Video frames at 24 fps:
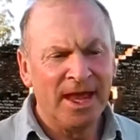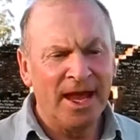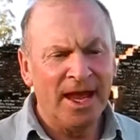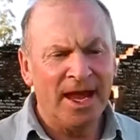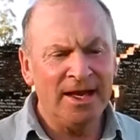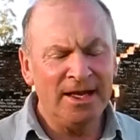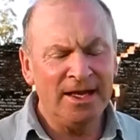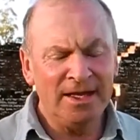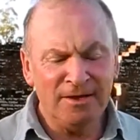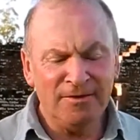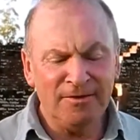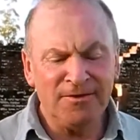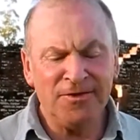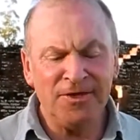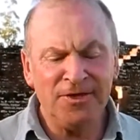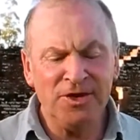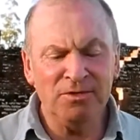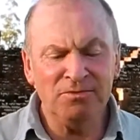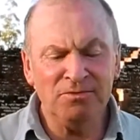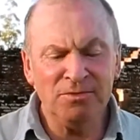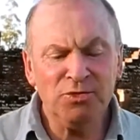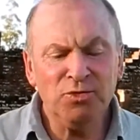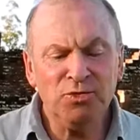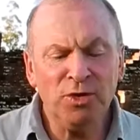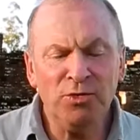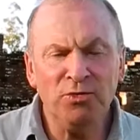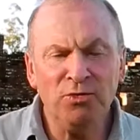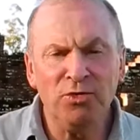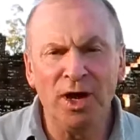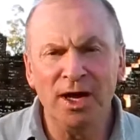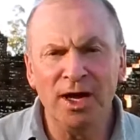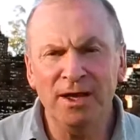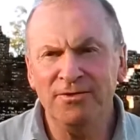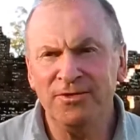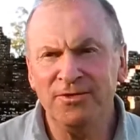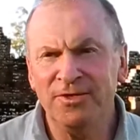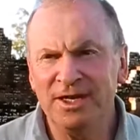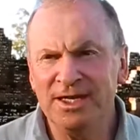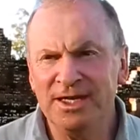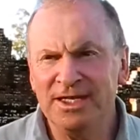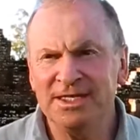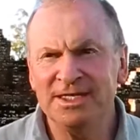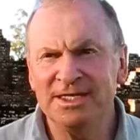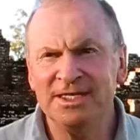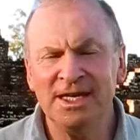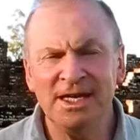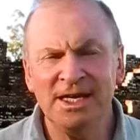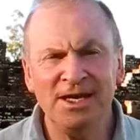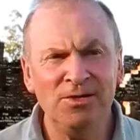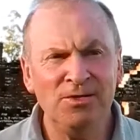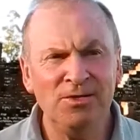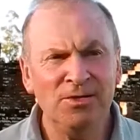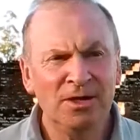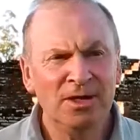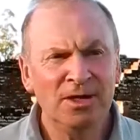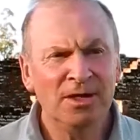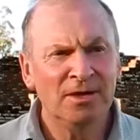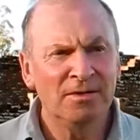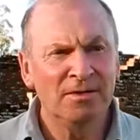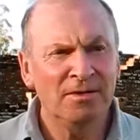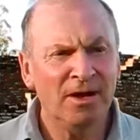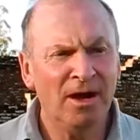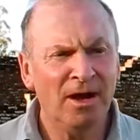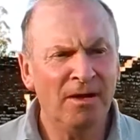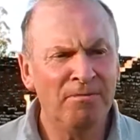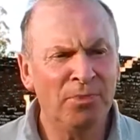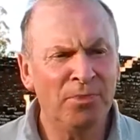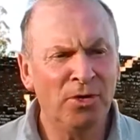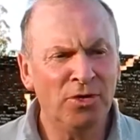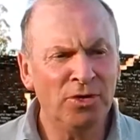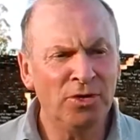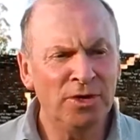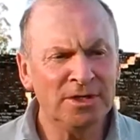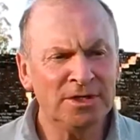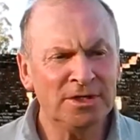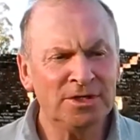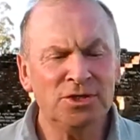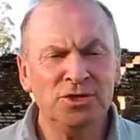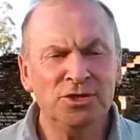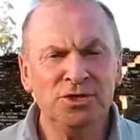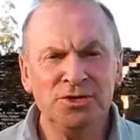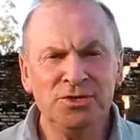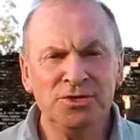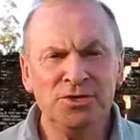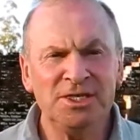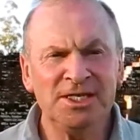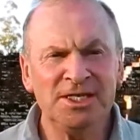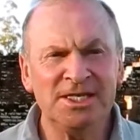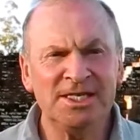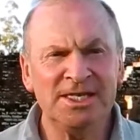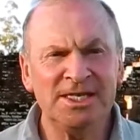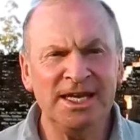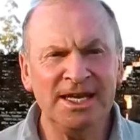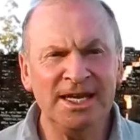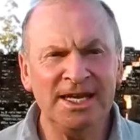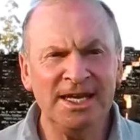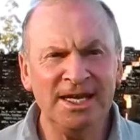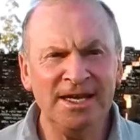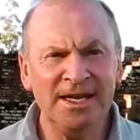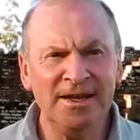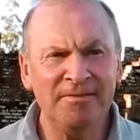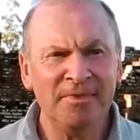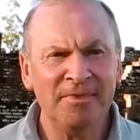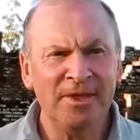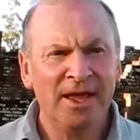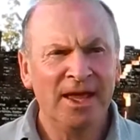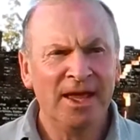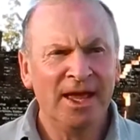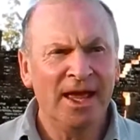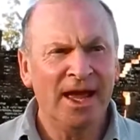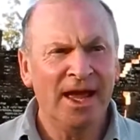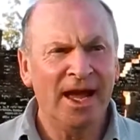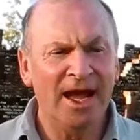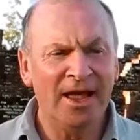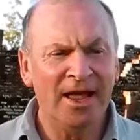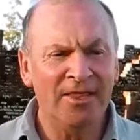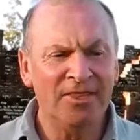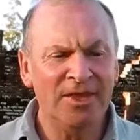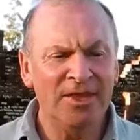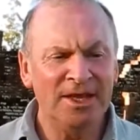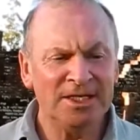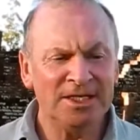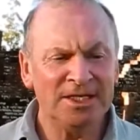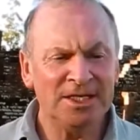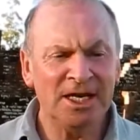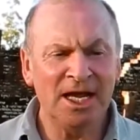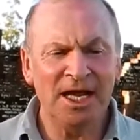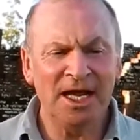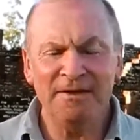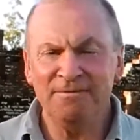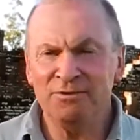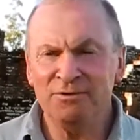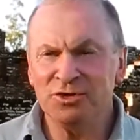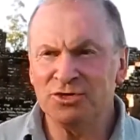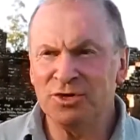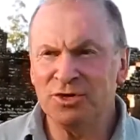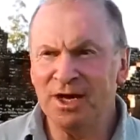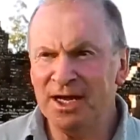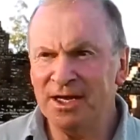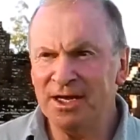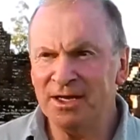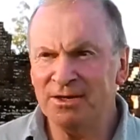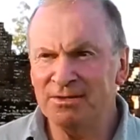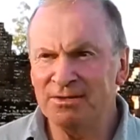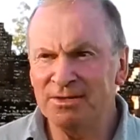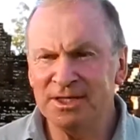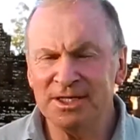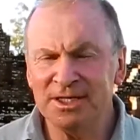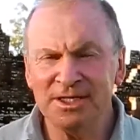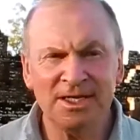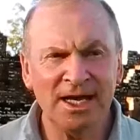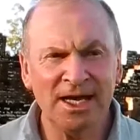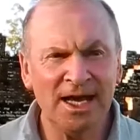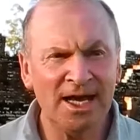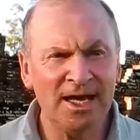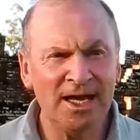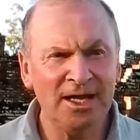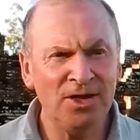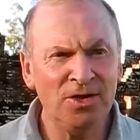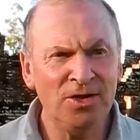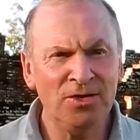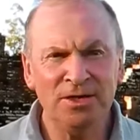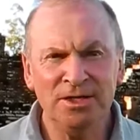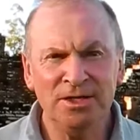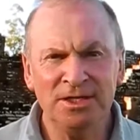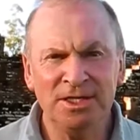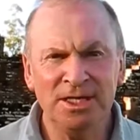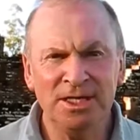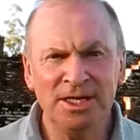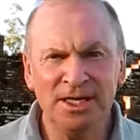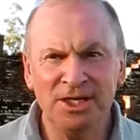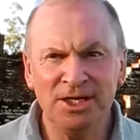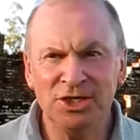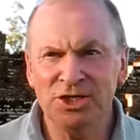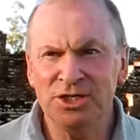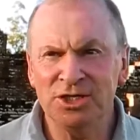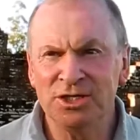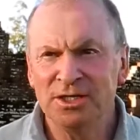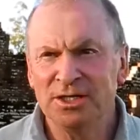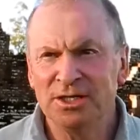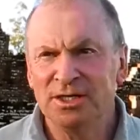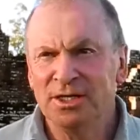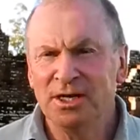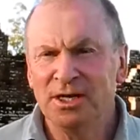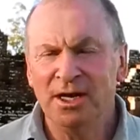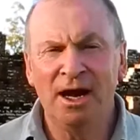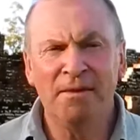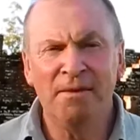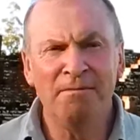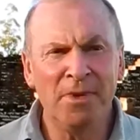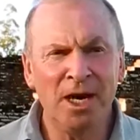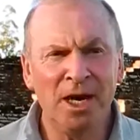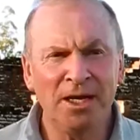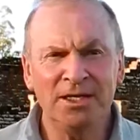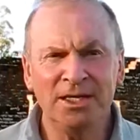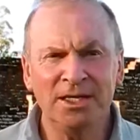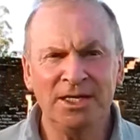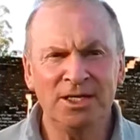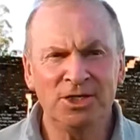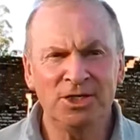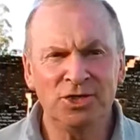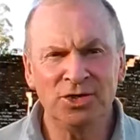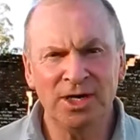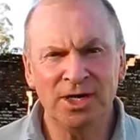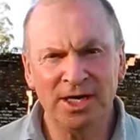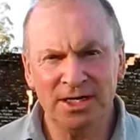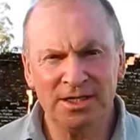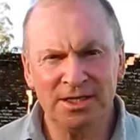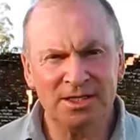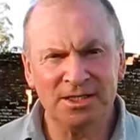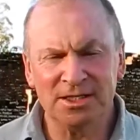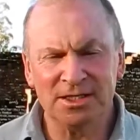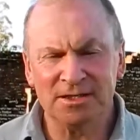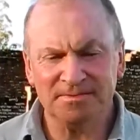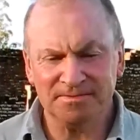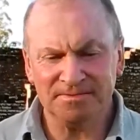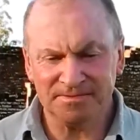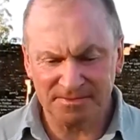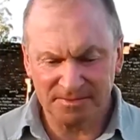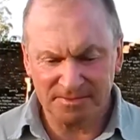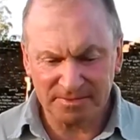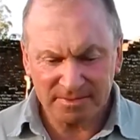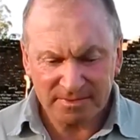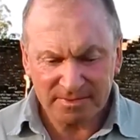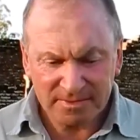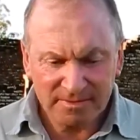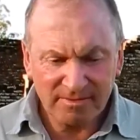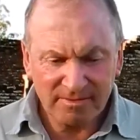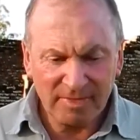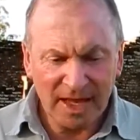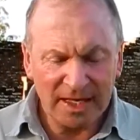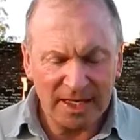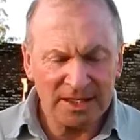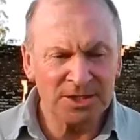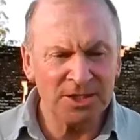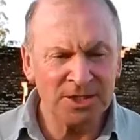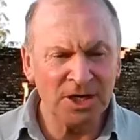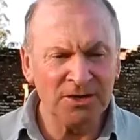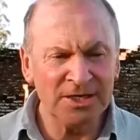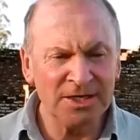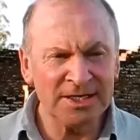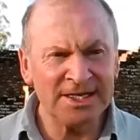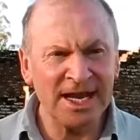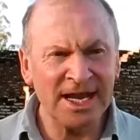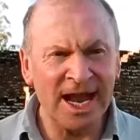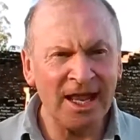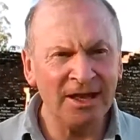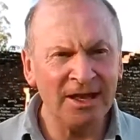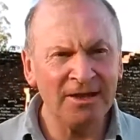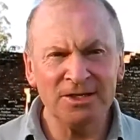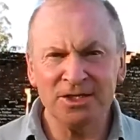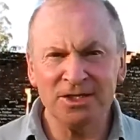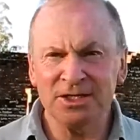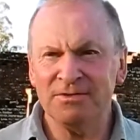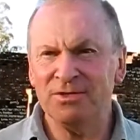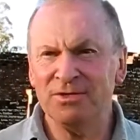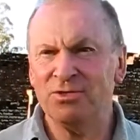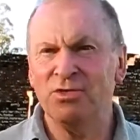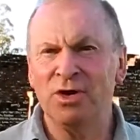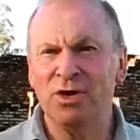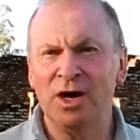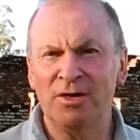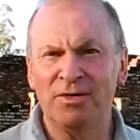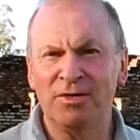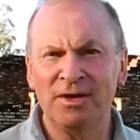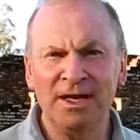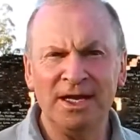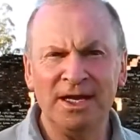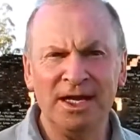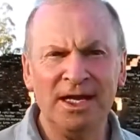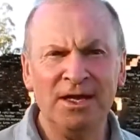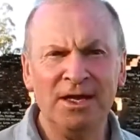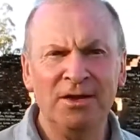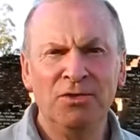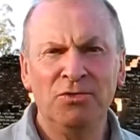And in the film we rightfully see a boy or two singing, and the slave trader is saying, you can teach a monkey tricks. So the talents of the Guarani